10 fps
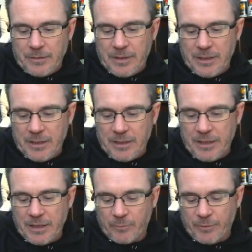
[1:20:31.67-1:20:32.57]
And
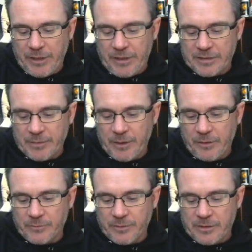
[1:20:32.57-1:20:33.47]
again, playing against somebody who
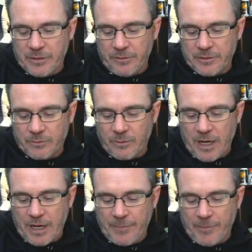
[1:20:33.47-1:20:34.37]
knows what he's doing, so we're
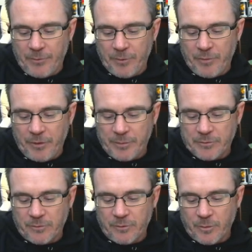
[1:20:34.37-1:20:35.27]
not going to be able to build up
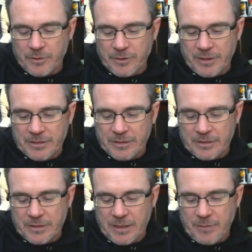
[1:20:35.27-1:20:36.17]
stormtroopers against this
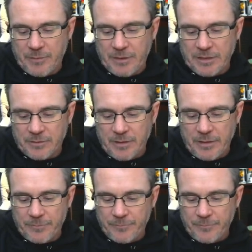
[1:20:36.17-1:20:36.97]
guy, but that's alright.